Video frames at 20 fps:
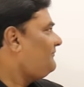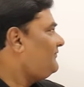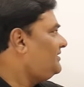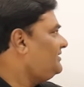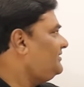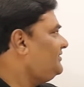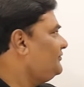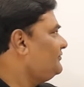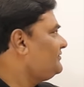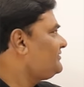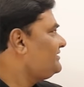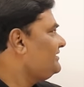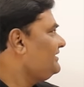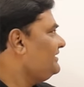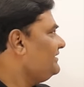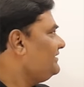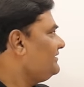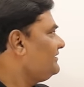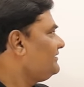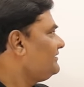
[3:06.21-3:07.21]
one you
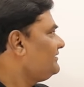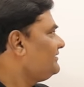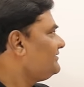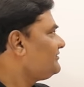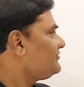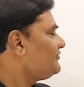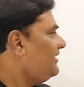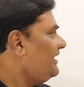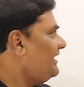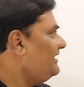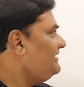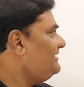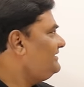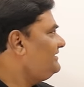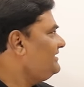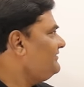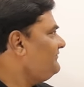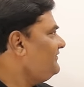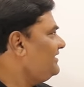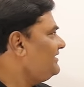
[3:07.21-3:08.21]
see. So
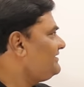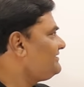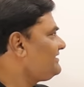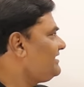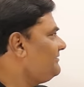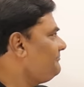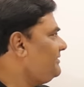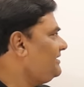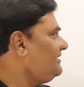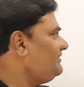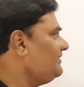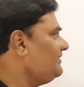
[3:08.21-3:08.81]
anything we are skipping,